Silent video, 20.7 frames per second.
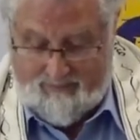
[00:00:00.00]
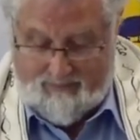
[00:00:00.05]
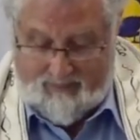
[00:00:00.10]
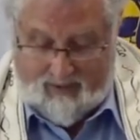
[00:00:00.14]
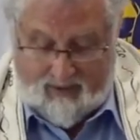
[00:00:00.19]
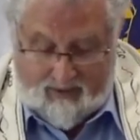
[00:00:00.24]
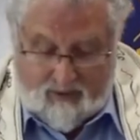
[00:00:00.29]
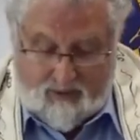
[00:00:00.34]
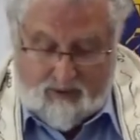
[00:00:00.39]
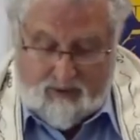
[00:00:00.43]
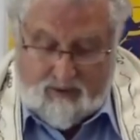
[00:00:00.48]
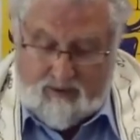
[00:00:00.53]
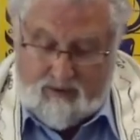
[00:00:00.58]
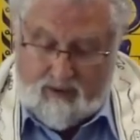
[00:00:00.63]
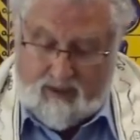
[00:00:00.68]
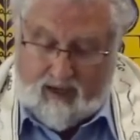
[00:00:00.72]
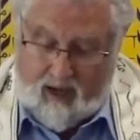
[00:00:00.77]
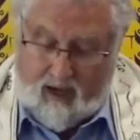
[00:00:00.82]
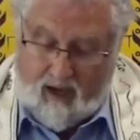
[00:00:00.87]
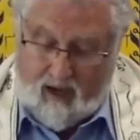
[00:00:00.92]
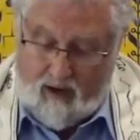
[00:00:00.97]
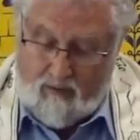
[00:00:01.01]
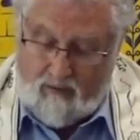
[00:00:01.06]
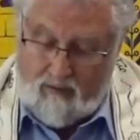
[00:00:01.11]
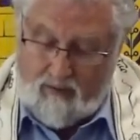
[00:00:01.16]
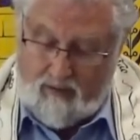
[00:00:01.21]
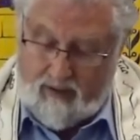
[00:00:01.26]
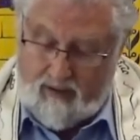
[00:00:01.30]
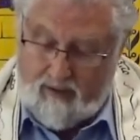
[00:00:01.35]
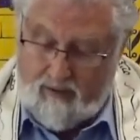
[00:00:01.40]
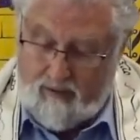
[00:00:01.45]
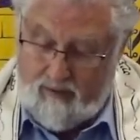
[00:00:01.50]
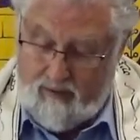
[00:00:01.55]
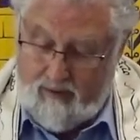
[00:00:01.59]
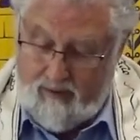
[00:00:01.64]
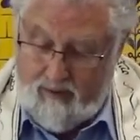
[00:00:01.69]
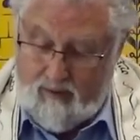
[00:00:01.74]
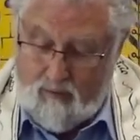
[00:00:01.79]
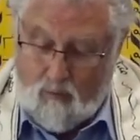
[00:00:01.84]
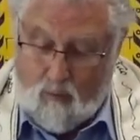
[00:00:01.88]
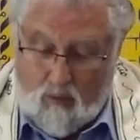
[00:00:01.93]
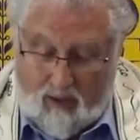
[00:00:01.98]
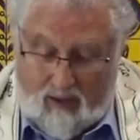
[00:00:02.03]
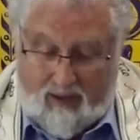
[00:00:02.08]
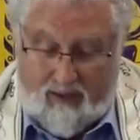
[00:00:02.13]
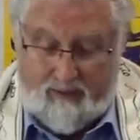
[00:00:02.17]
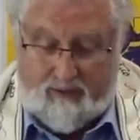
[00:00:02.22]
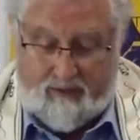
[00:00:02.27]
That is the only way